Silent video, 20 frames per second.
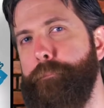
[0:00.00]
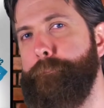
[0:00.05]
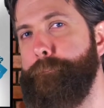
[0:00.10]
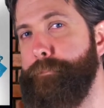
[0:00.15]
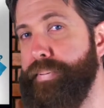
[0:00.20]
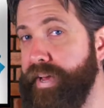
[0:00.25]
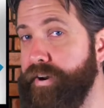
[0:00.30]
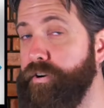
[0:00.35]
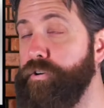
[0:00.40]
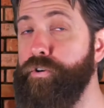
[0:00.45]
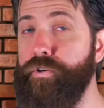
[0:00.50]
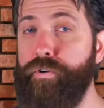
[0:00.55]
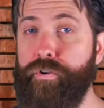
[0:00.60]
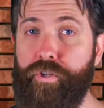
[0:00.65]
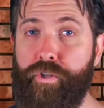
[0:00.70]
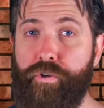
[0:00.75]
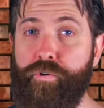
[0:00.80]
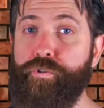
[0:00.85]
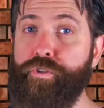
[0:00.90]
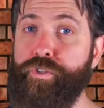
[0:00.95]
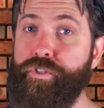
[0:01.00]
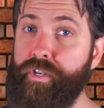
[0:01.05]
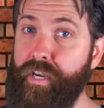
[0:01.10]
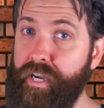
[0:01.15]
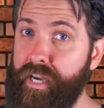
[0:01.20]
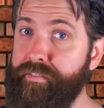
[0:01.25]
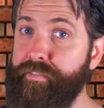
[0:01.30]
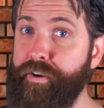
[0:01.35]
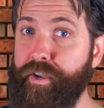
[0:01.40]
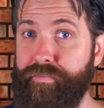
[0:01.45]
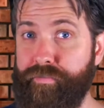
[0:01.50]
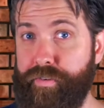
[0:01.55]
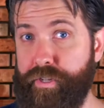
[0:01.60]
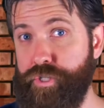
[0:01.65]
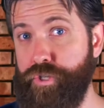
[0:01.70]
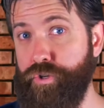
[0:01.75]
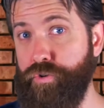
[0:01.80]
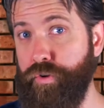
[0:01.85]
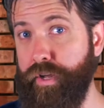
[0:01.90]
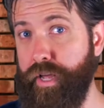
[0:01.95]
better use of a
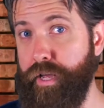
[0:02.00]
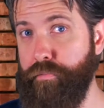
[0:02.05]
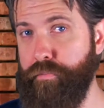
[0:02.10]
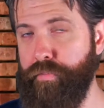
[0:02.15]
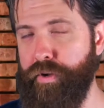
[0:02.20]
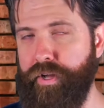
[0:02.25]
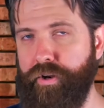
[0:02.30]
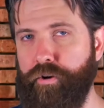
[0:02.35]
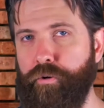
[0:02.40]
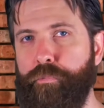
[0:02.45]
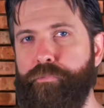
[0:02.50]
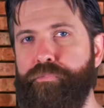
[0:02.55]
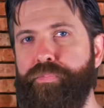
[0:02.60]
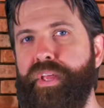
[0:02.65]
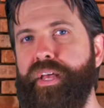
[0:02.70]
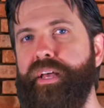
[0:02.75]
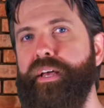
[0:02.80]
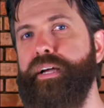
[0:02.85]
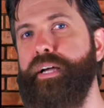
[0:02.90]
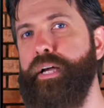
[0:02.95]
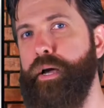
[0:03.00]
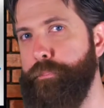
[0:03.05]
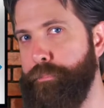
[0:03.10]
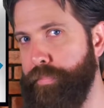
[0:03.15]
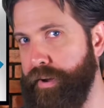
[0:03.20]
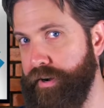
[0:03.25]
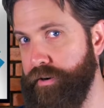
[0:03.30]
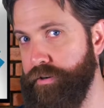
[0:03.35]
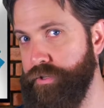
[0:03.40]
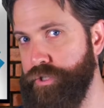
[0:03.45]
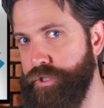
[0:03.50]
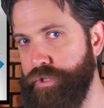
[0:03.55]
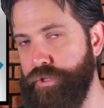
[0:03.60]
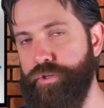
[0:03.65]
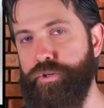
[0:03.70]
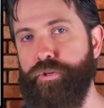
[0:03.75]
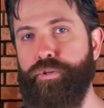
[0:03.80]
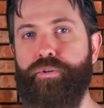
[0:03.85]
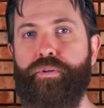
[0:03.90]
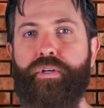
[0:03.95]
conventional gait model compared
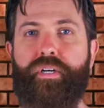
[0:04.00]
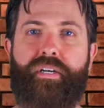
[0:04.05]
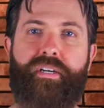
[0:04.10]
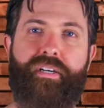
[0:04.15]
to